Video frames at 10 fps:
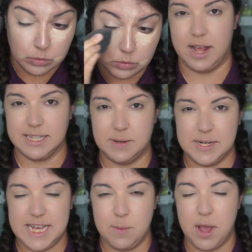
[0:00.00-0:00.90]
Next, I'm
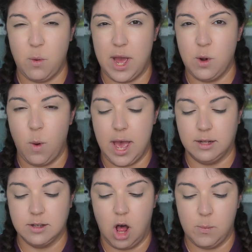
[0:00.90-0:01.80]
gonna take my Wet n
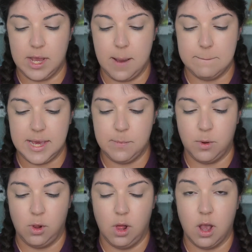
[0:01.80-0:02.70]
Wild Call Me
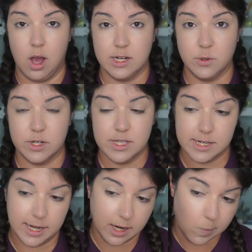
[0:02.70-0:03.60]
Maple Contour
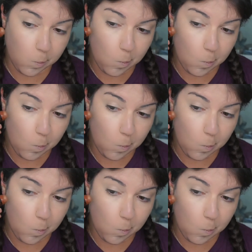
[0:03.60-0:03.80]
Stick.